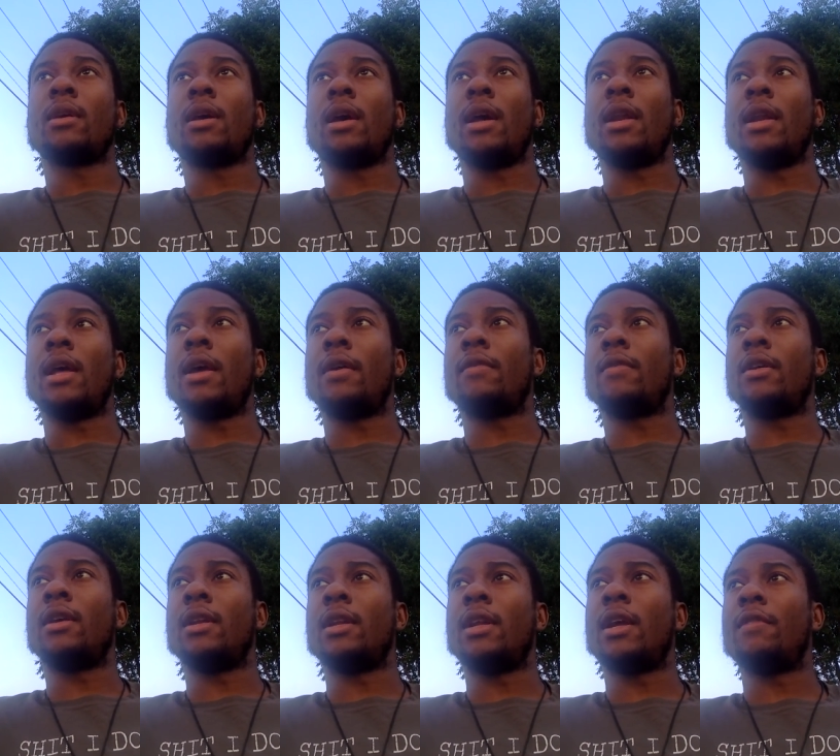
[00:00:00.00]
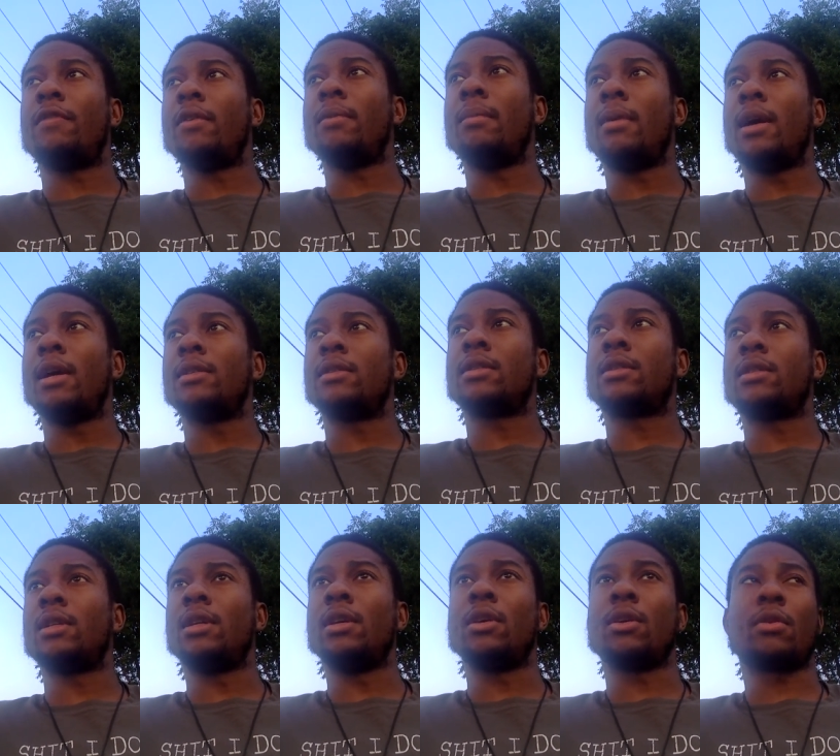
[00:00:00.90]
and in every major
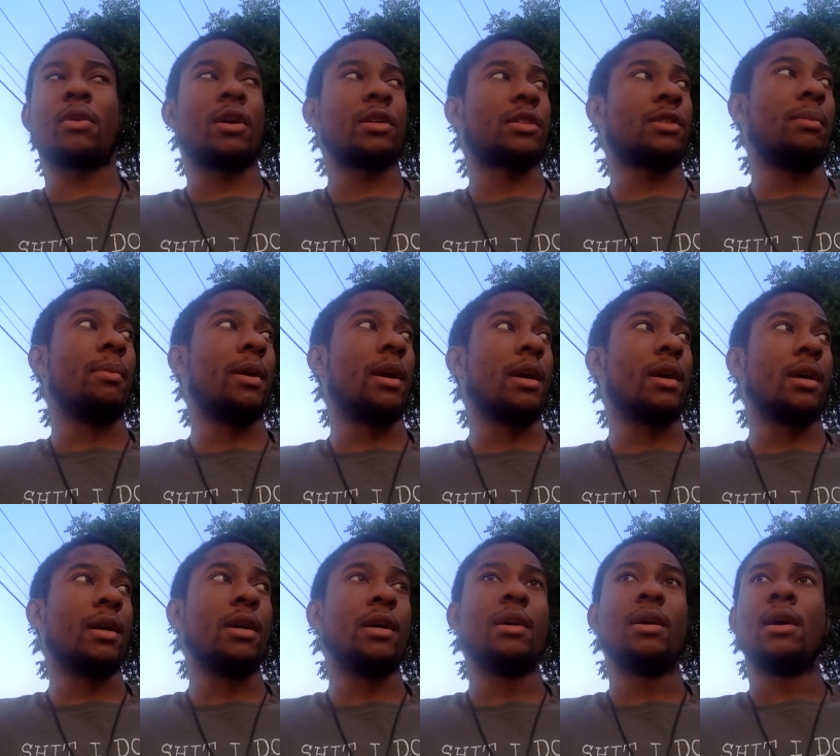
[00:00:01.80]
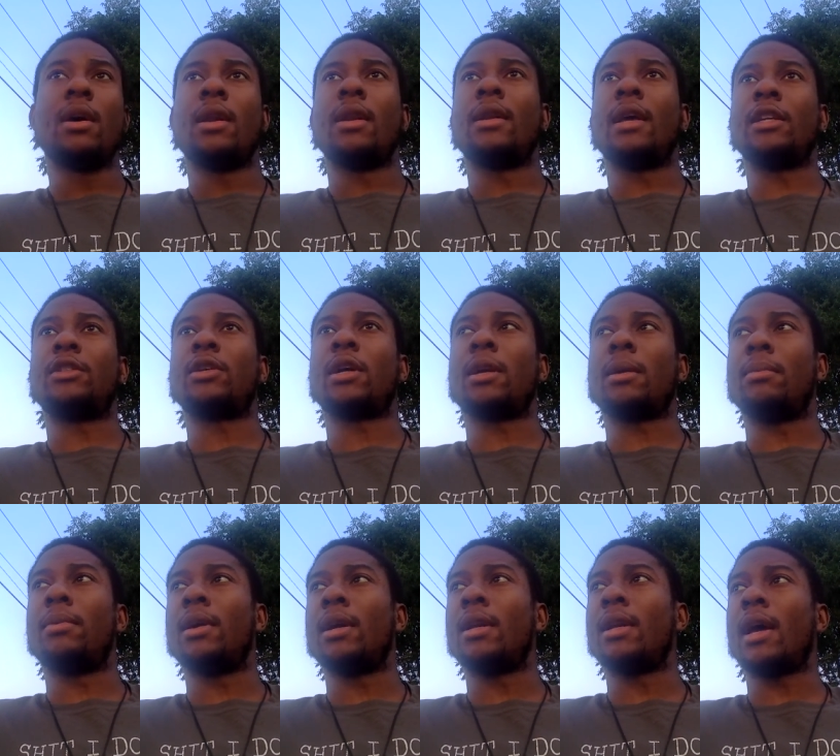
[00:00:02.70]
city across America, they trying to
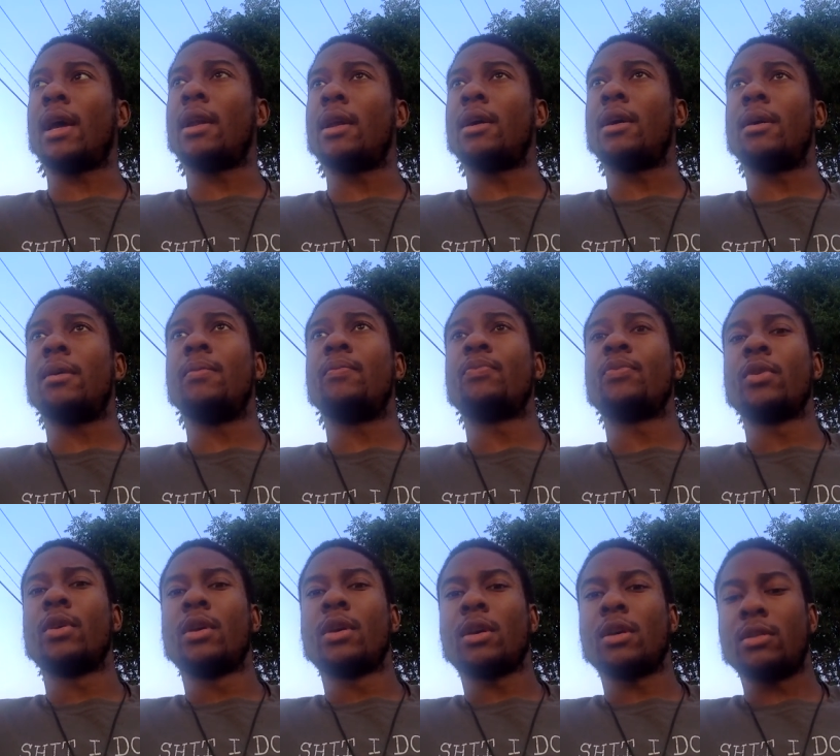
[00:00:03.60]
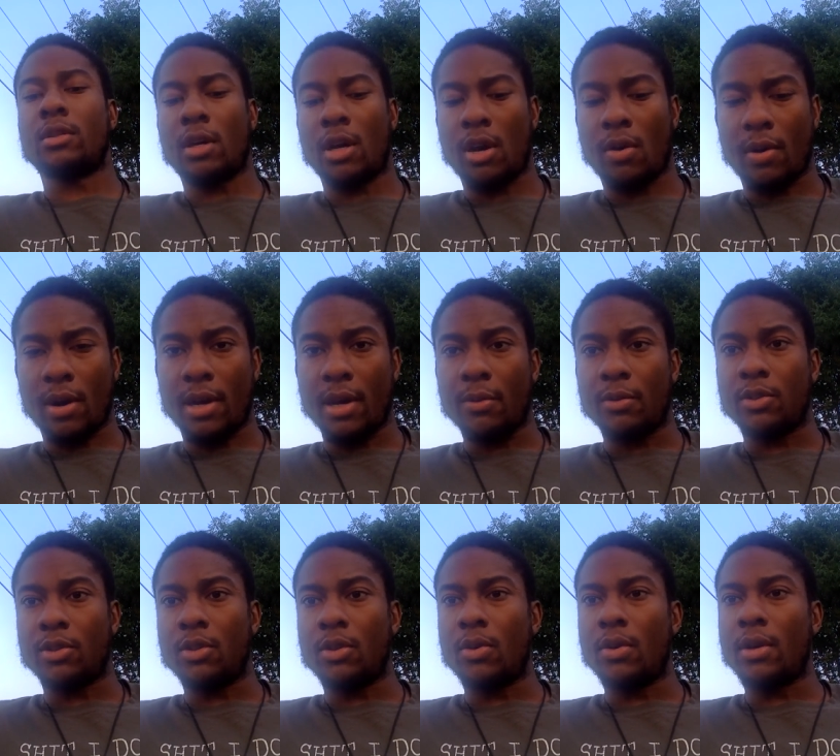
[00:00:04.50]
bring that up Because all while they was
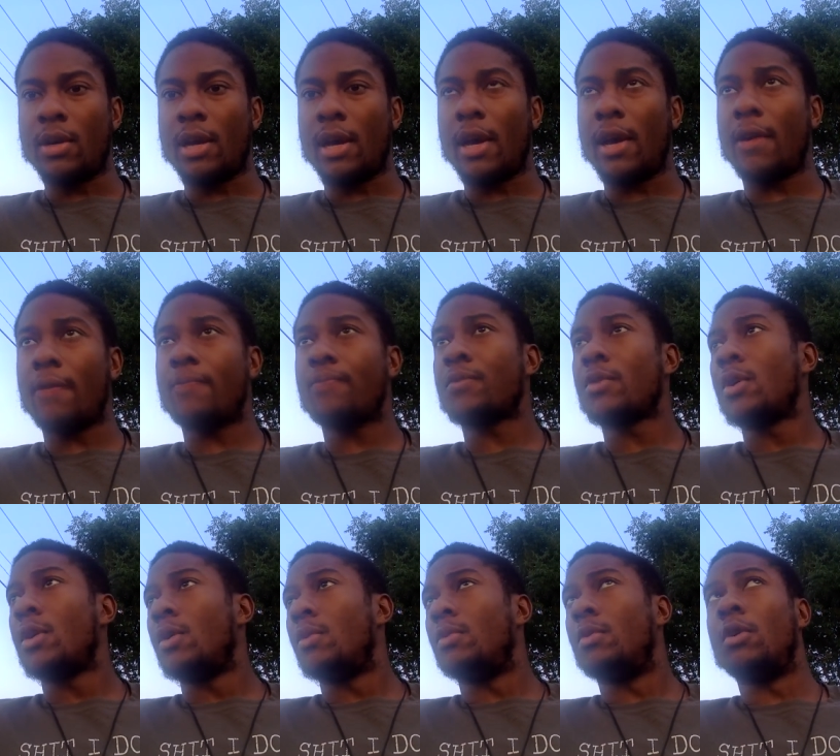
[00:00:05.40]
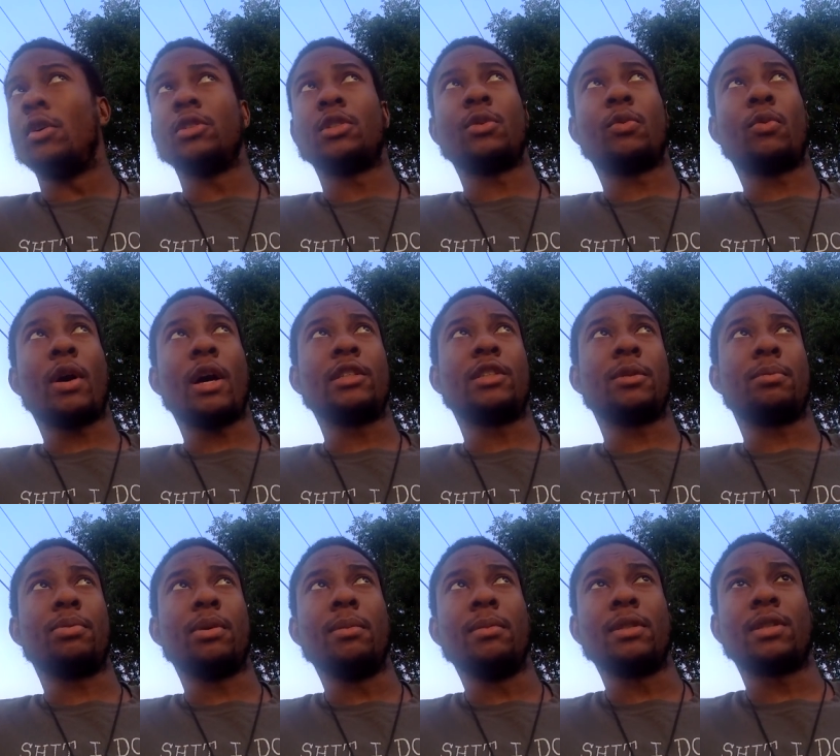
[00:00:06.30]
doing that, what was the white
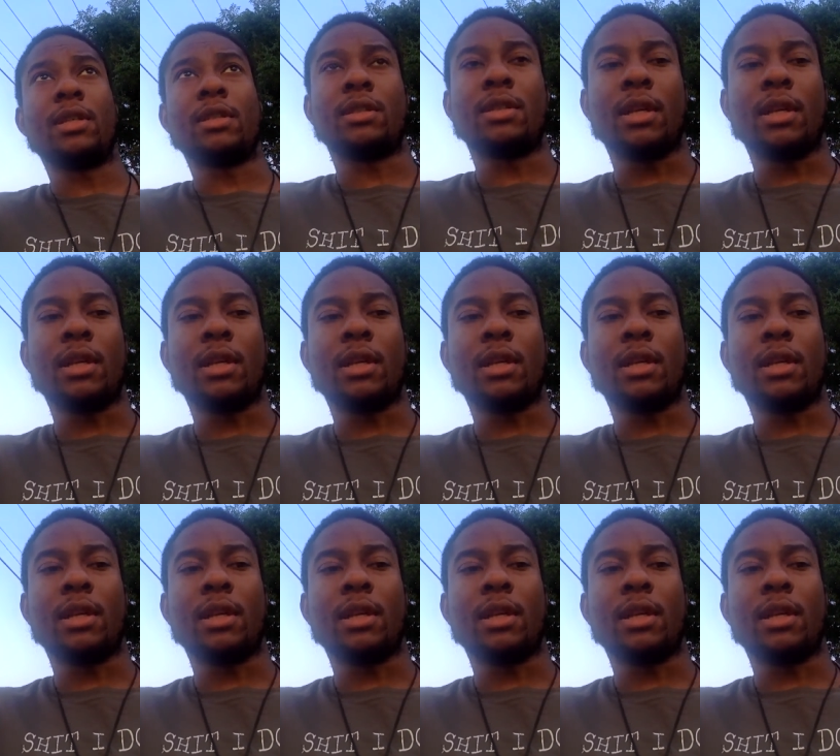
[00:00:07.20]
supremacists